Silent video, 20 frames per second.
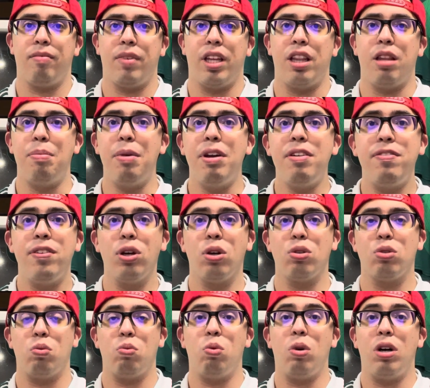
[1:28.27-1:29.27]
The
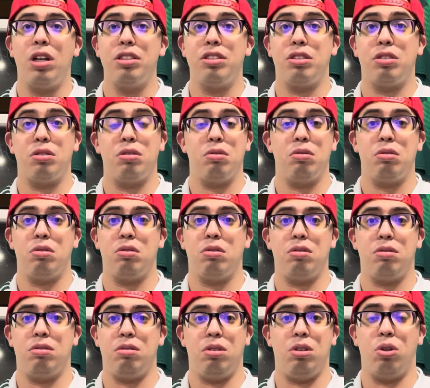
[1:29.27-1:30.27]
midfield was
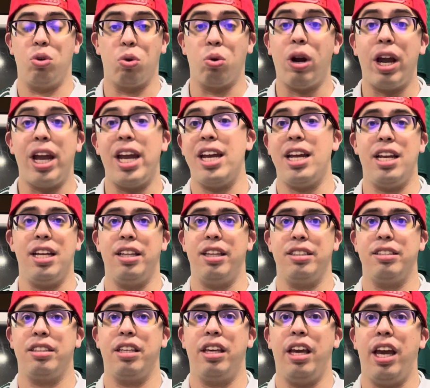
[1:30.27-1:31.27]
great in
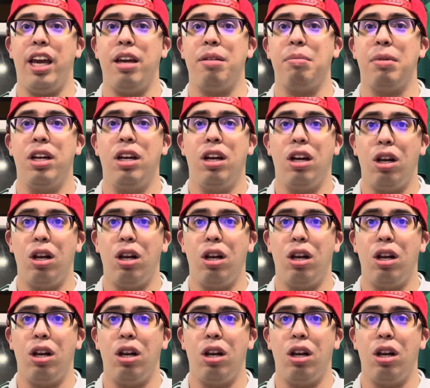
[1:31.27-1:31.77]
this game.